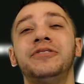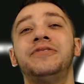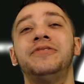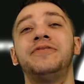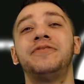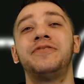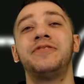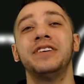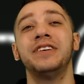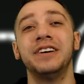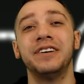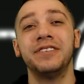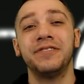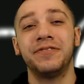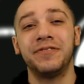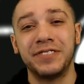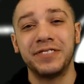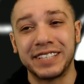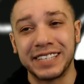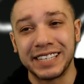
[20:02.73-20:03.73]

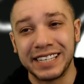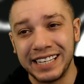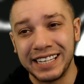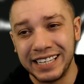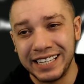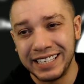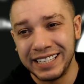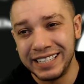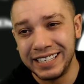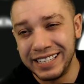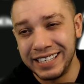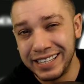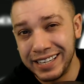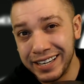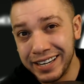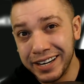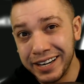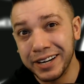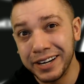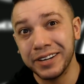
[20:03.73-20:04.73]
15
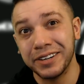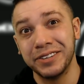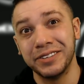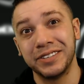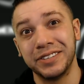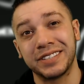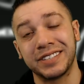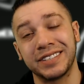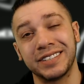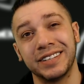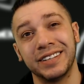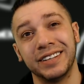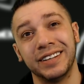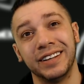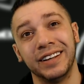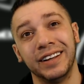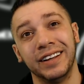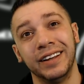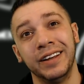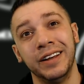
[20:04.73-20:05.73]
years
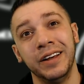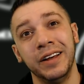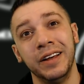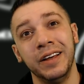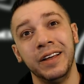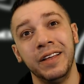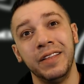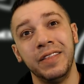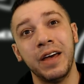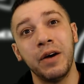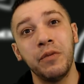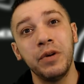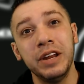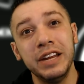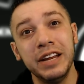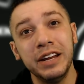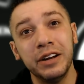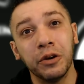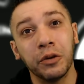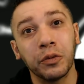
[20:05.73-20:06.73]
that we
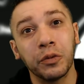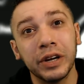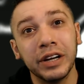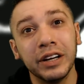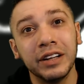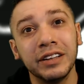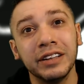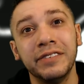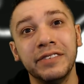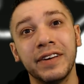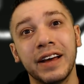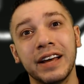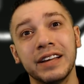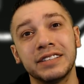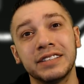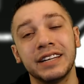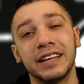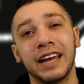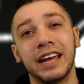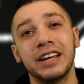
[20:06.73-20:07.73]
need a real
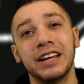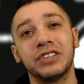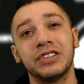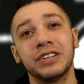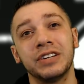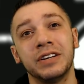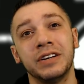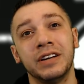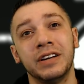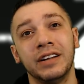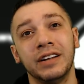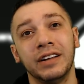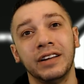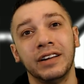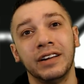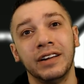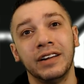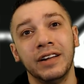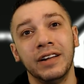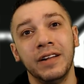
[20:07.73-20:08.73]
investigation,
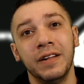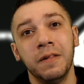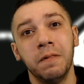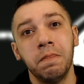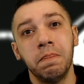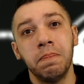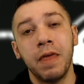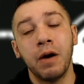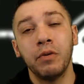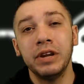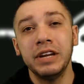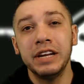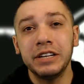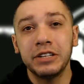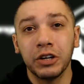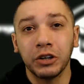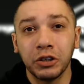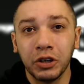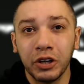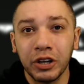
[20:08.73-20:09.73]
that we need to
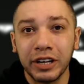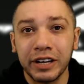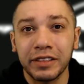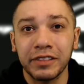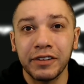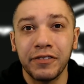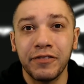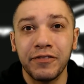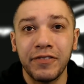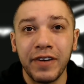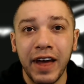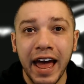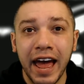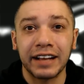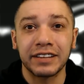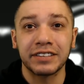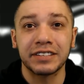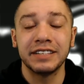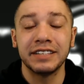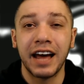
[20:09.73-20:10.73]
look at the
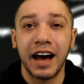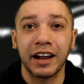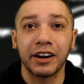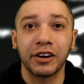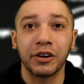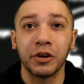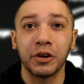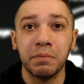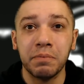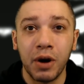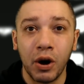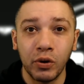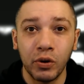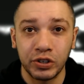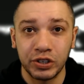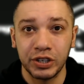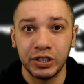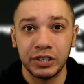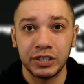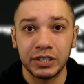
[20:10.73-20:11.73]
facts and not our
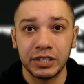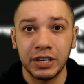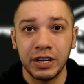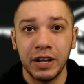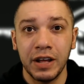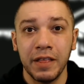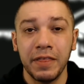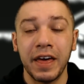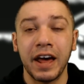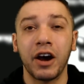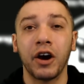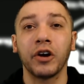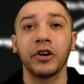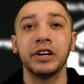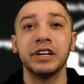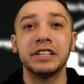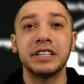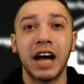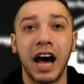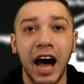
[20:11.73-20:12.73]
emotions, that our
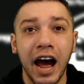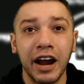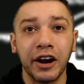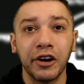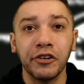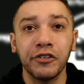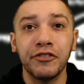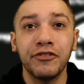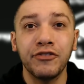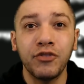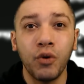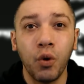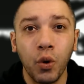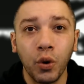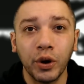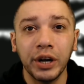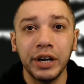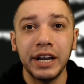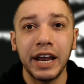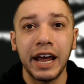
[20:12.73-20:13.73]
entire
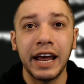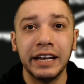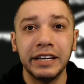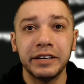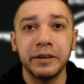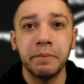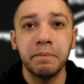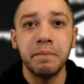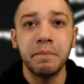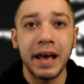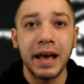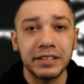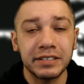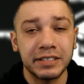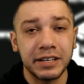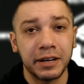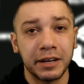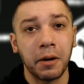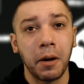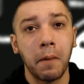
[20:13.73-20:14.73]
foreign and
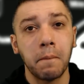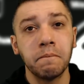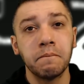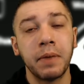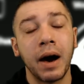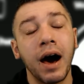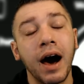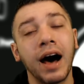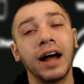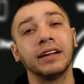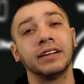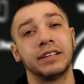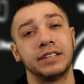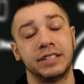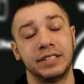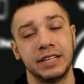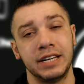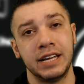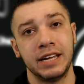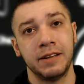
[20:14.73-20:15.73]
domestic
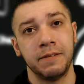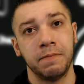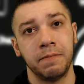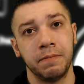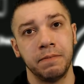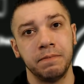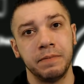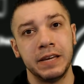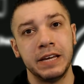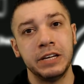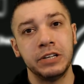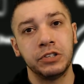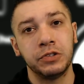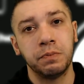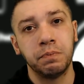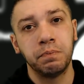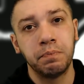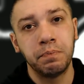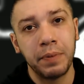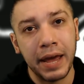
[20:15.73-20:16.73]
policy is
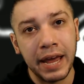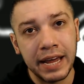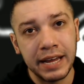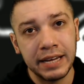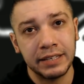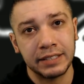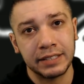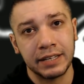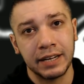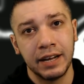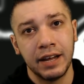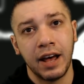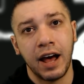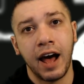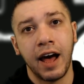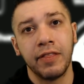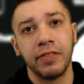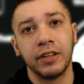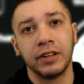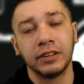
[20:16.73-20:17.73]
based
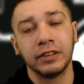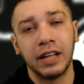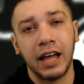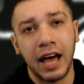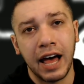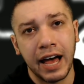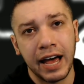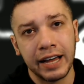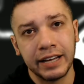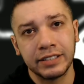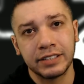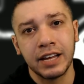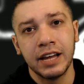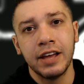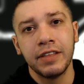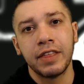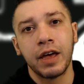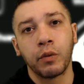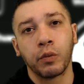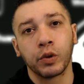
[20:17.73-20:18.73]
on the lies
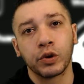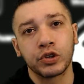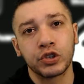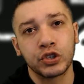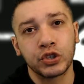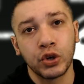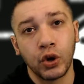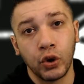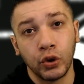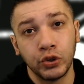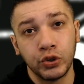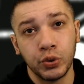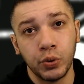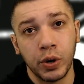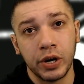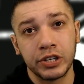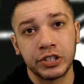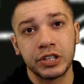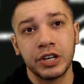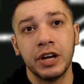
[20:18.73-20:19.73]
that were sold to
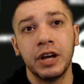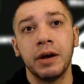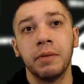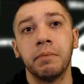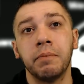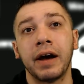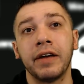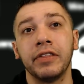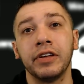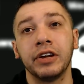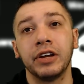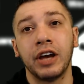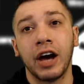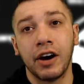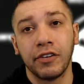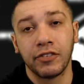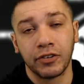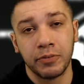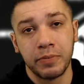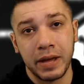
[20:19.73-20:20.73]
us by the
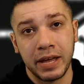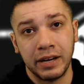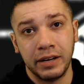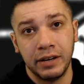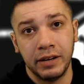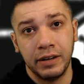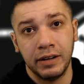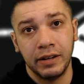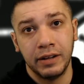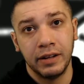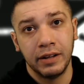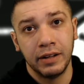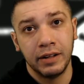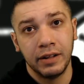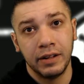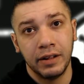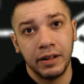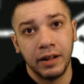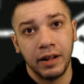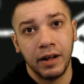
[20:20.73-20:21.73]
government
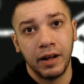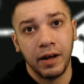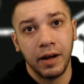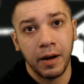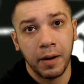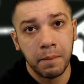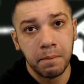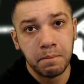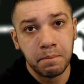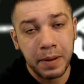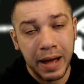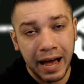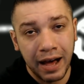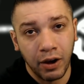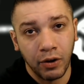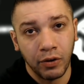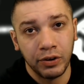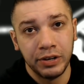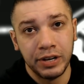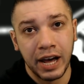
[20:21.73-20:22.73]

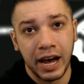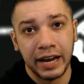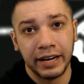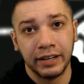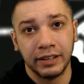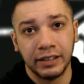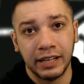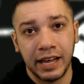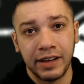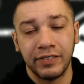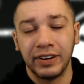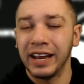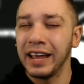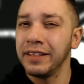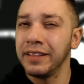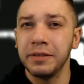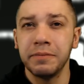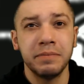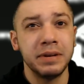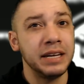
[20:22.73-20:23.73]
about 9/11
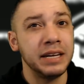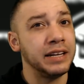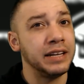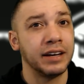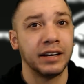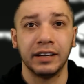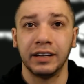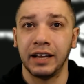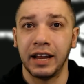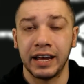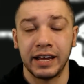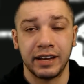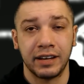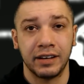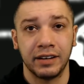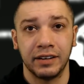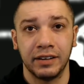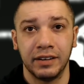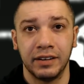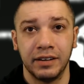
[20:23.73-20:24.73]
and the media alike,
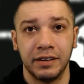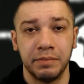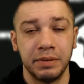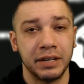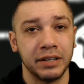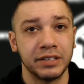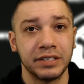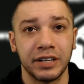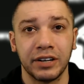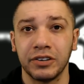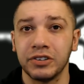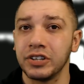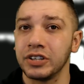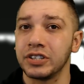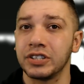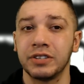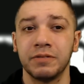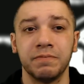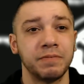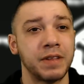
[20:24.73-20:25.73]
because they're just,
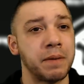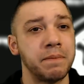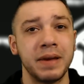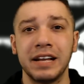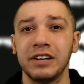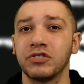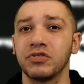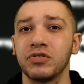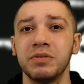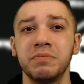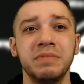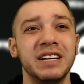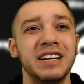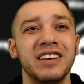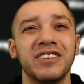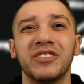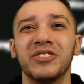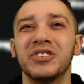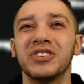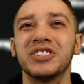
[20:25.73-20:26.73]
that mainstream media,
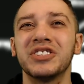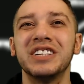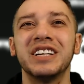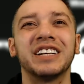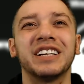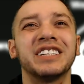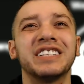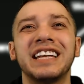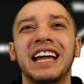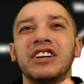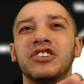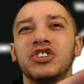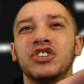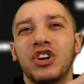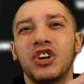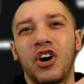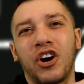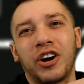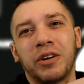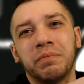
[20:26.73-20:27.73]
they're just an extension
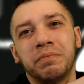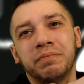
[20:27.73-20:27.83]
arm.